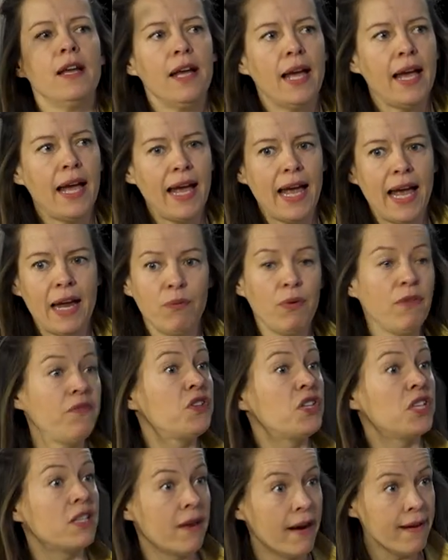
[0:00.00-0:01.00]
Mm. And we've
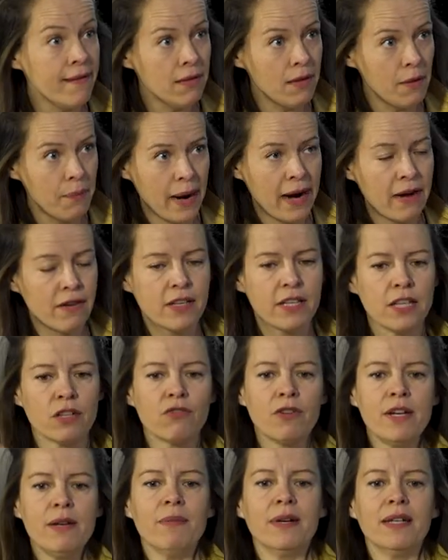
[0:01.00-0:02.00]
signed the Paris
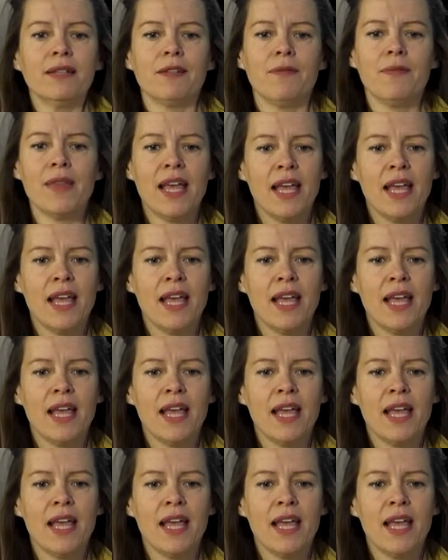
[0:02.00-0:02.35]
Agreement.